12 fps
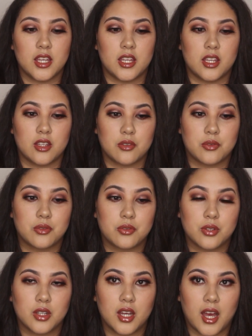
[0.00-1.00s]

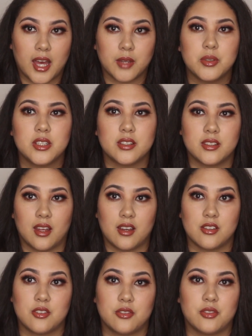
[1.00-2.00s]
I would
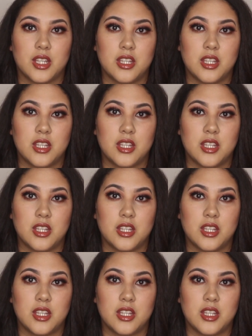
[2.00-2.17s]
love